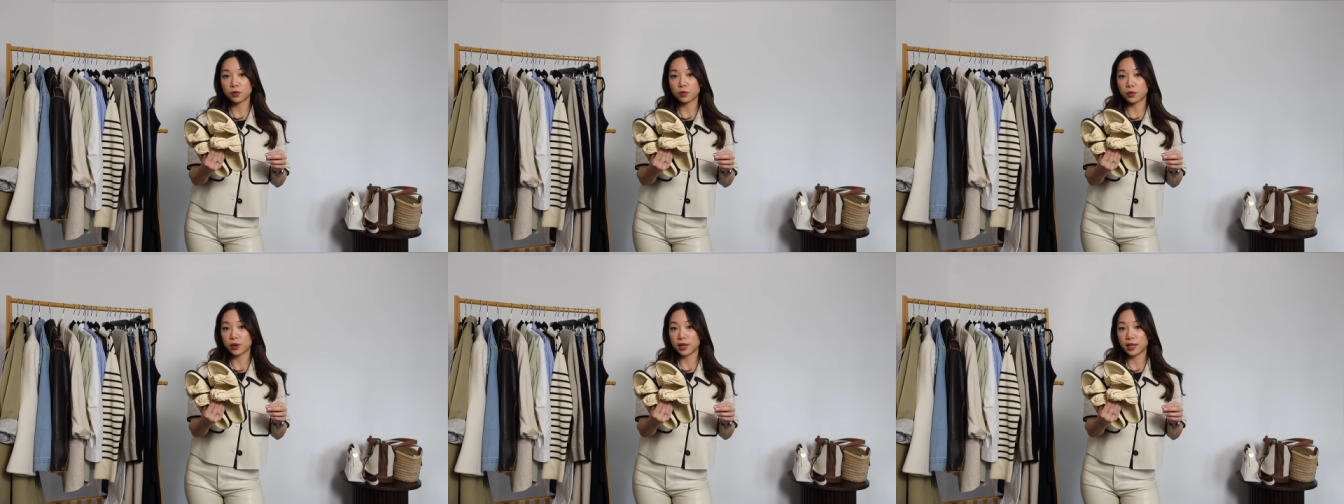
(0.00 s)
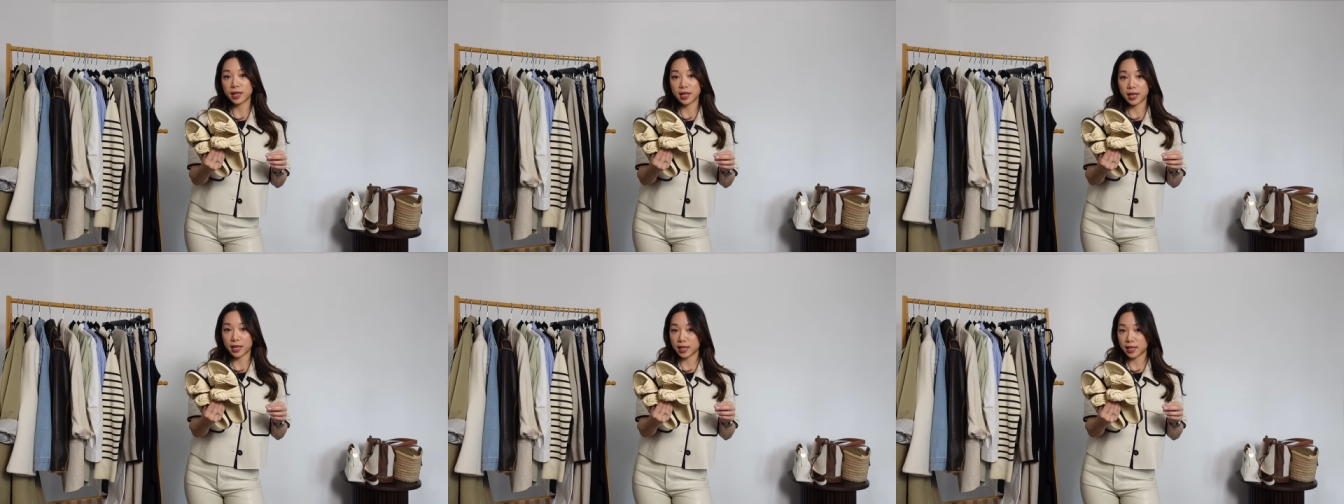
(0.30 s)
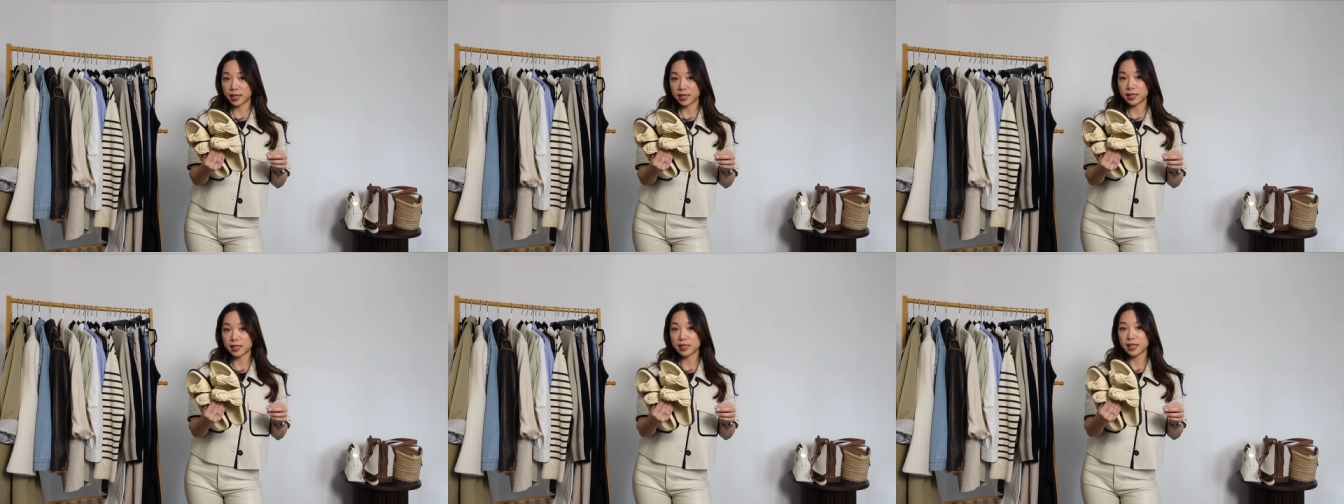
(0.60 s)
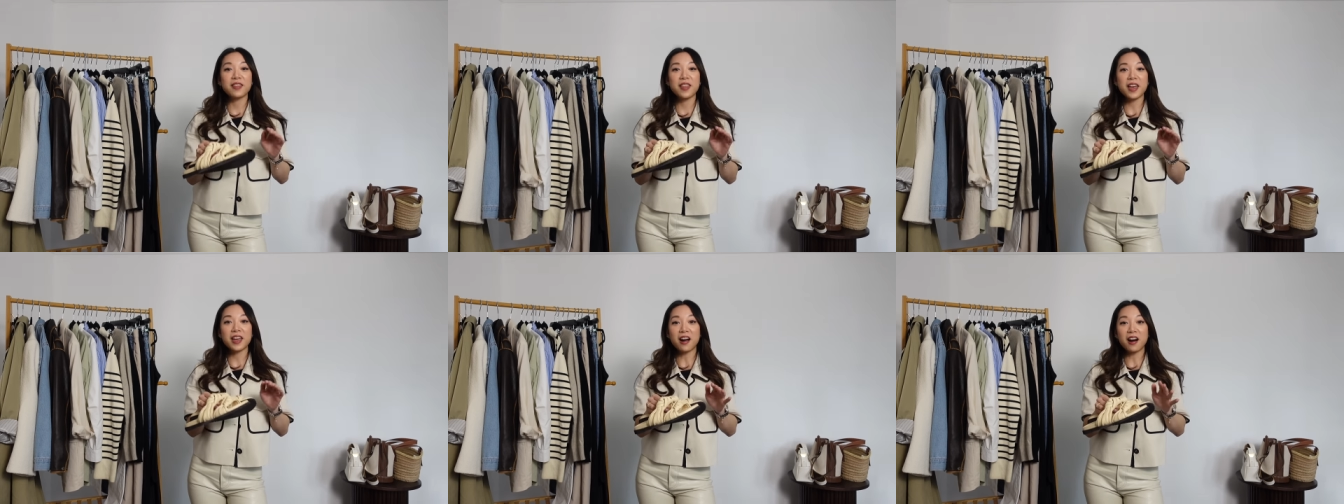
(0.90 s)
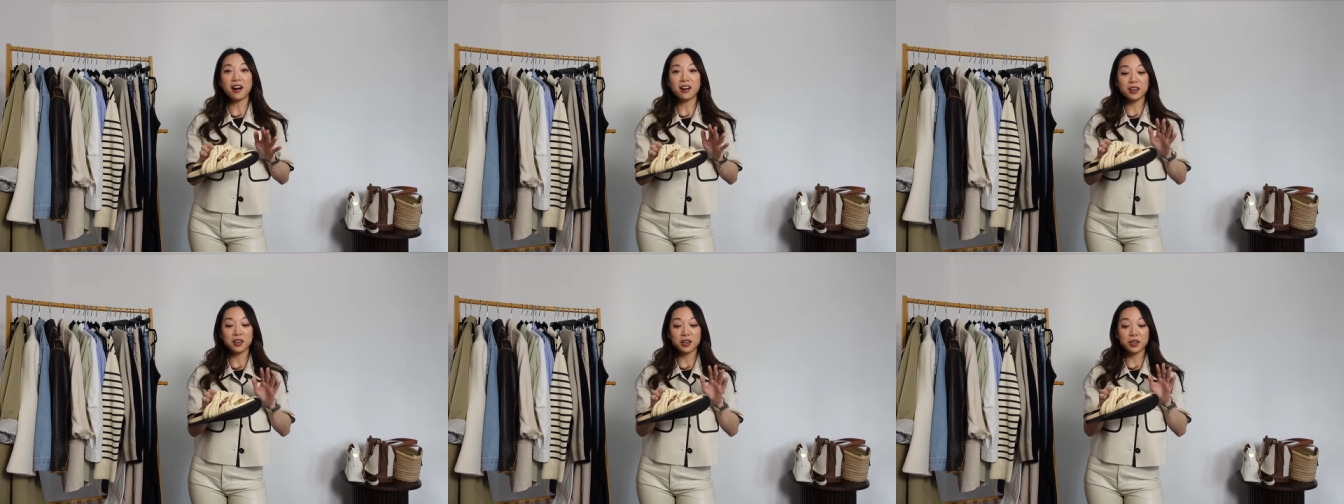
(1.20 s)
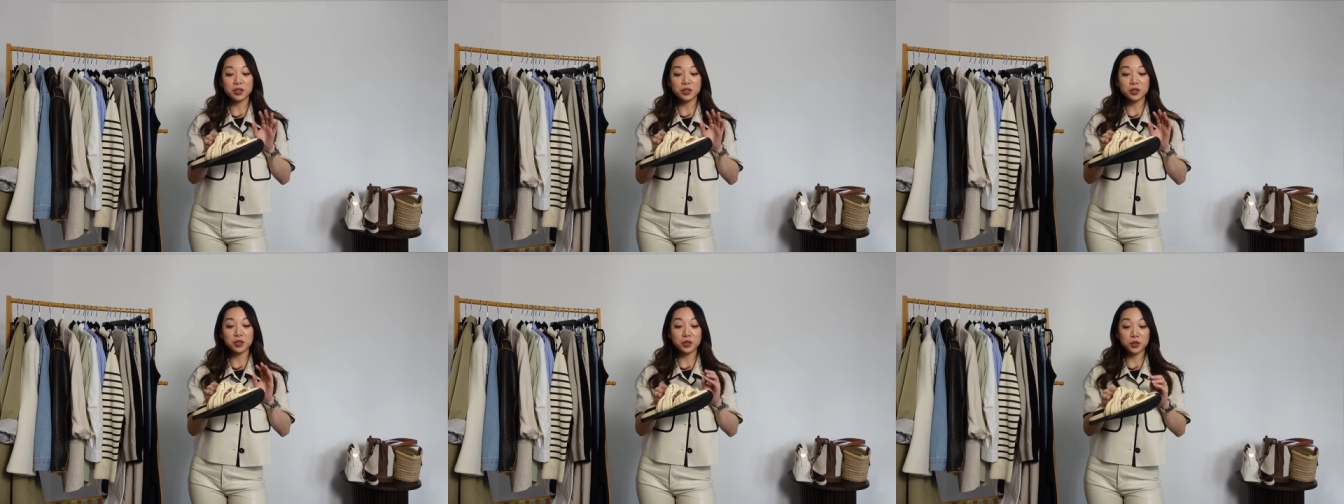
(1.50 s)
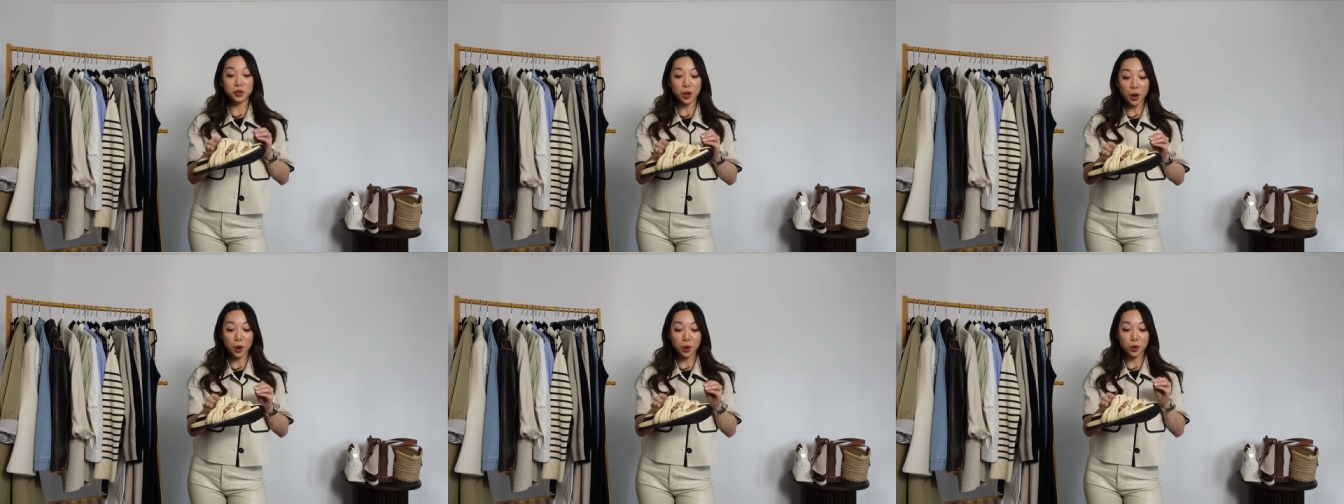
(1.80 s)
three years. They are
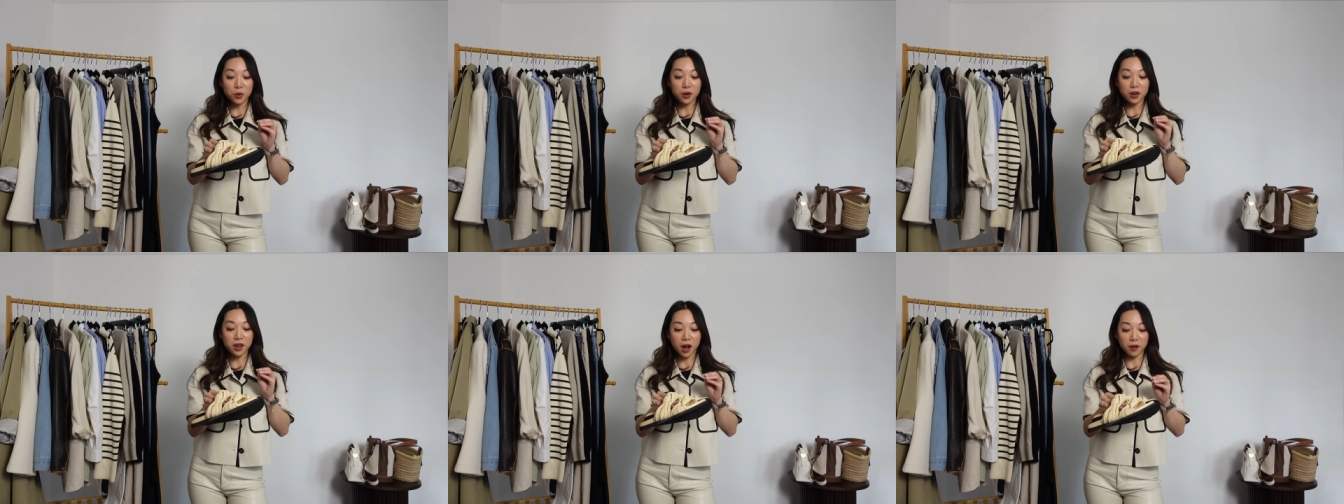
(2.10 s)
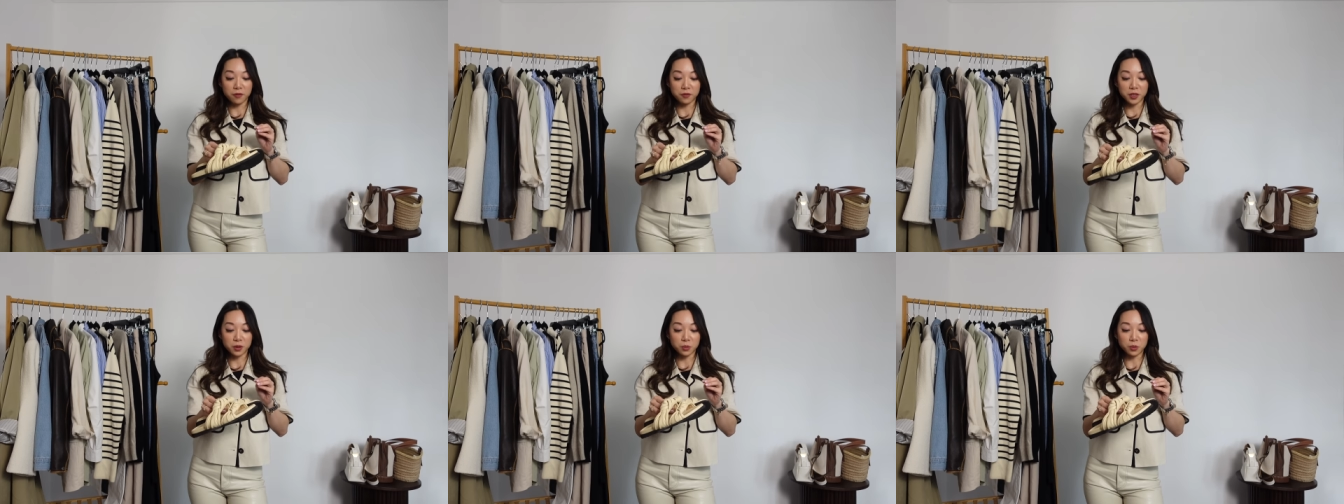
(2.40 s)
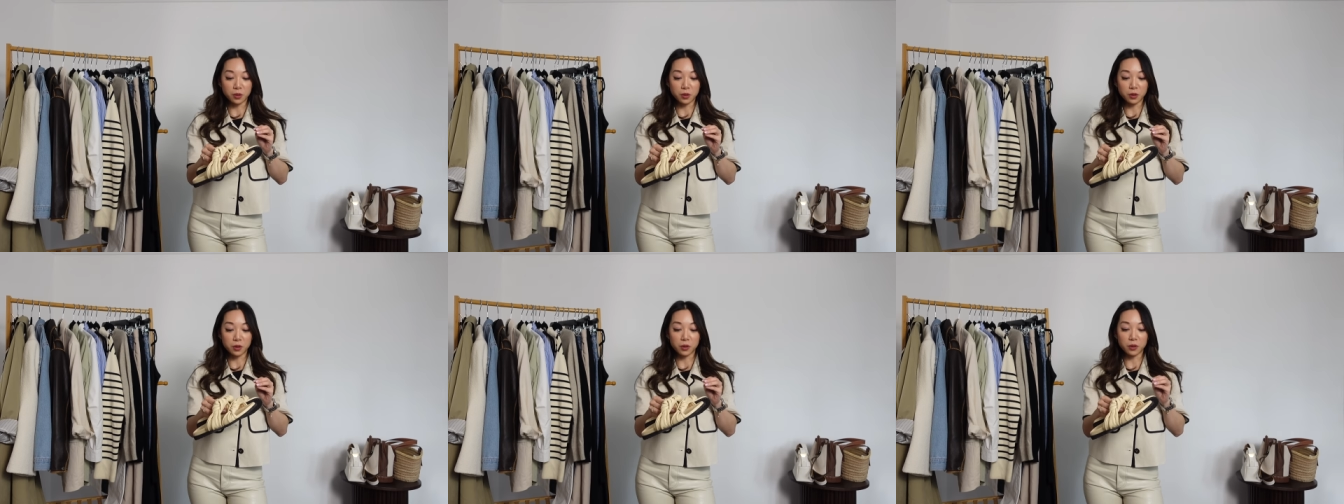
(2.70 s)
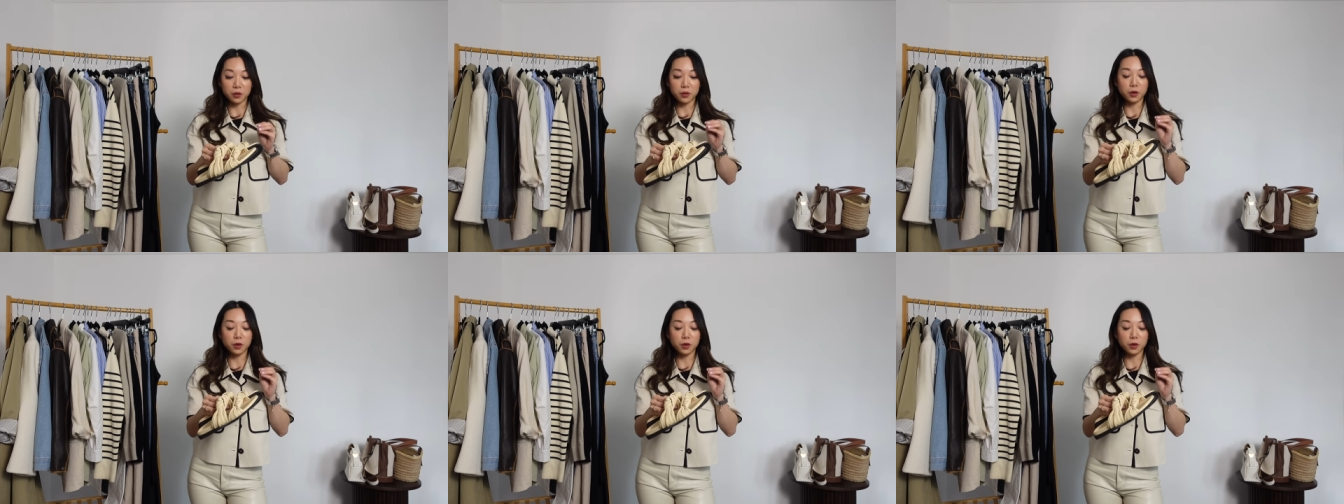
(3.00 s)
so comfortable,